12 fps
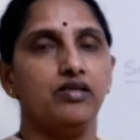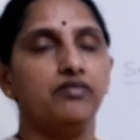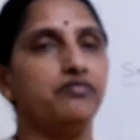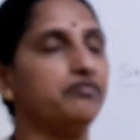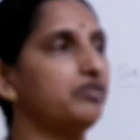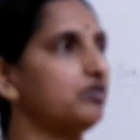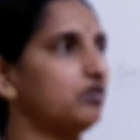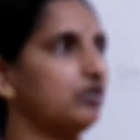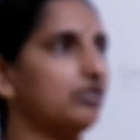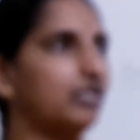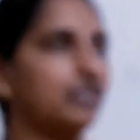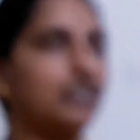we call
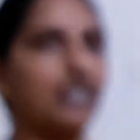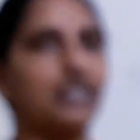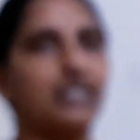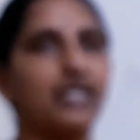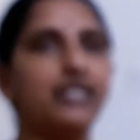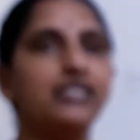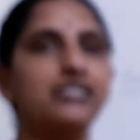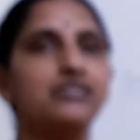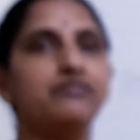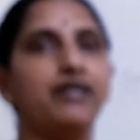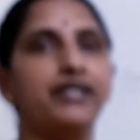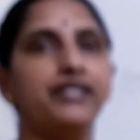that line is
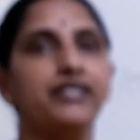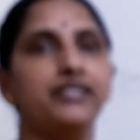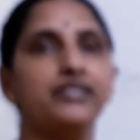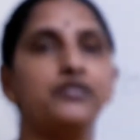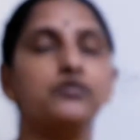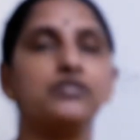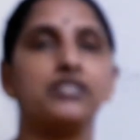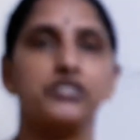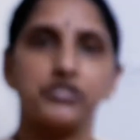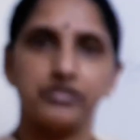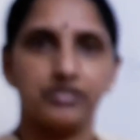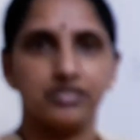dividing it into
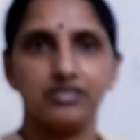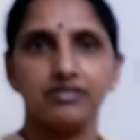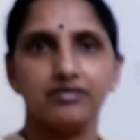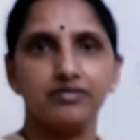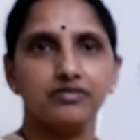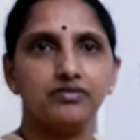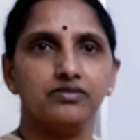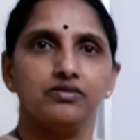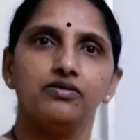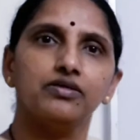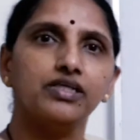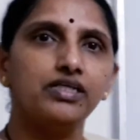sections.
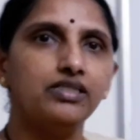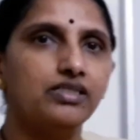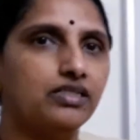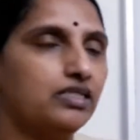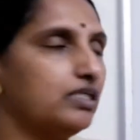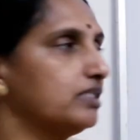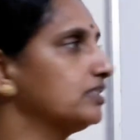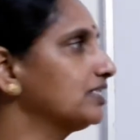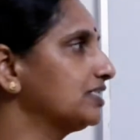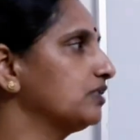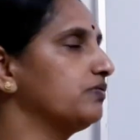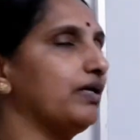Okay,
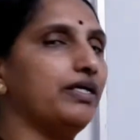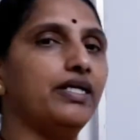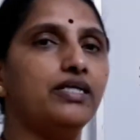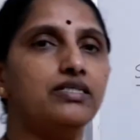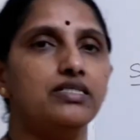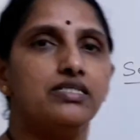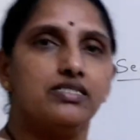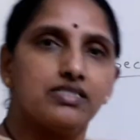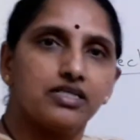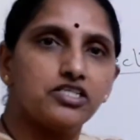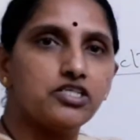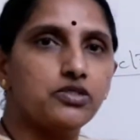section 1 and
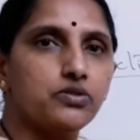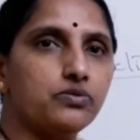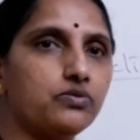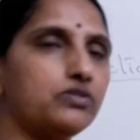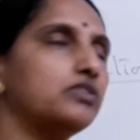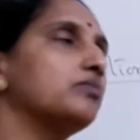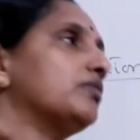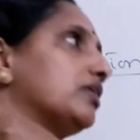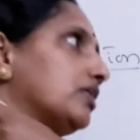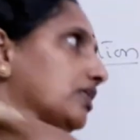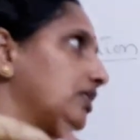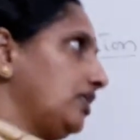section 2.
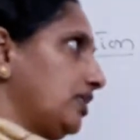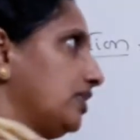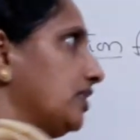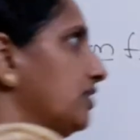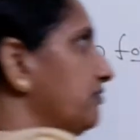Similarly, here